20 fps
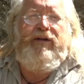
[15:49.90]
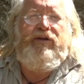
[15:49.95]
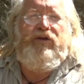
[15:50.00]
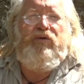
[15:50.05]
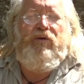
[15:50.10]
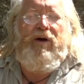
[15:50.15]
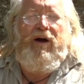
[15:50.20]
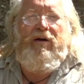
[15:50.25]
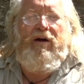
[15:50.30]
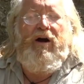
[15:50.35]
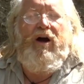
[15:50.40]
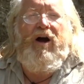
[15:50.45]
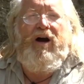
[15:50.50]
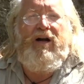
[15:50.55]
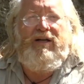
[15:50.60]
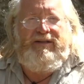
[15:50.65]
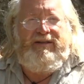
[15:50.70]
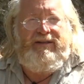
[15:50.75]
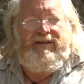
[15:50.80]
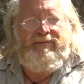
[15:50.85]
to our
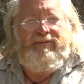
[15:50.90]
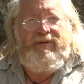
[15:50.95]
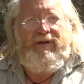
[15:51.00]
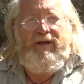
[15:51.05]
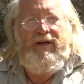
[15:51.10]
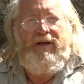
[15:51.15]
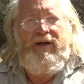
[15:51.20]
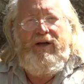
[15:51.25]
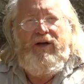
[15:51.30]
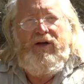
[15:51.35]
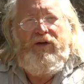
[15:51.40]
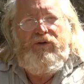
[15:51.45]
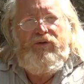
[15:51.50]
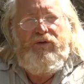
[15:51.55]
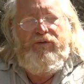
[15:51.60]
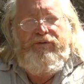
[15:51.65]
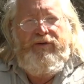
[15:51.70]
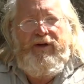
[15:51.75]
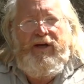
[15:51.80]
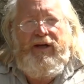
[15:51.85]
heart, to
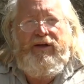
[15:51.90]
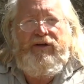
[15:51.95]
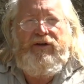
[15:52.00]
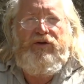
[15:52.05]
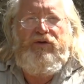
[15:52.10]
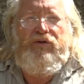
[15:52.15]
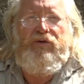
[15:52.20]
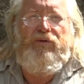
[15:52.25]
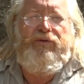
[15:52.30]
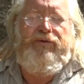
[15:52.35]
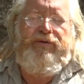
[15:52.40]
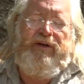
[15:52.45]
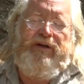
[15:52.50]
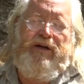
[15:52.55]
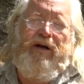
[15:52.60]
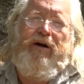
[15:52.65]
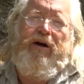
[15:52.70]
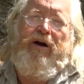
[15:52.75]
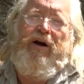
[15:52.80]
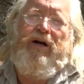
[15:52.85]
feeling the truth in
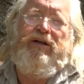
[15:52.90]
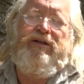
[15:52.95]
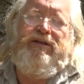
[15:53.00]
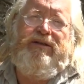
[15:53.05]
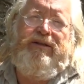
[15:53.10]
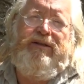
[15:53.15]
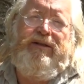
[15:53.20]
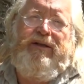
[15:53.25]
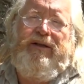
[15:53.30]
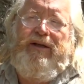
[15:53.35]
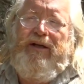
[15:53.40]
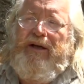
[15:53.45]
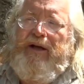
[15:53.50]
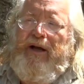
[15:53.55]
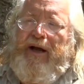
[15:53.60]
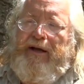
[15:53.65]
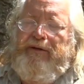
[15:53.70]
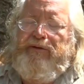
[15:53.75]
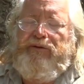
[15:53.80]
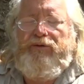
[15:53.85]
our heart,
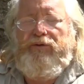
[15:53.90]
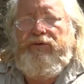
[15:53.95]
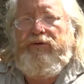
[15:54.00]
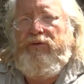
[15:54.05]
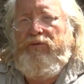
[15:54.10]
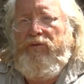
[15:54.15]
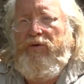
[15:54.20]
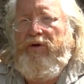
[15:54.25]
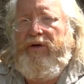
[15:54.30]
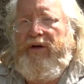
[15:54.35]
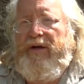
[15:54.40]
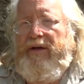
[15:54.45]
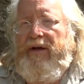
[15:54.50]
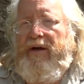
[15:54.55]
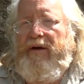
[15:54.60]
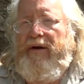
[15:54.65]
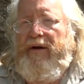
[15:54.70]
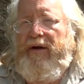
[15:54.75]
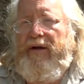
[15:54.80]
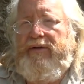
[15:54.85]
and to do the work in our
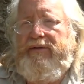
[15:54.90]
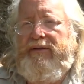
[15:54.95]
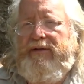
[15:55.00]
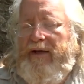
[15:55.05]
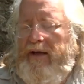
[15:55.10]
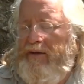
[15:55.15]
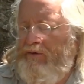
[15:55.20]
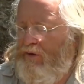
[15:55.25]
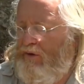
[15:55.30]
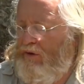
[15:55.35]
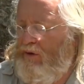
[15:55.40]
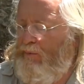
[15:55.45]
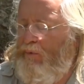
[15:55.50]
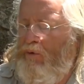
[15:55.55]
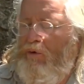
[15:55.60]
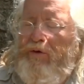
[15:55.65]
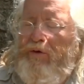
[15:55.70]
heart. And so the book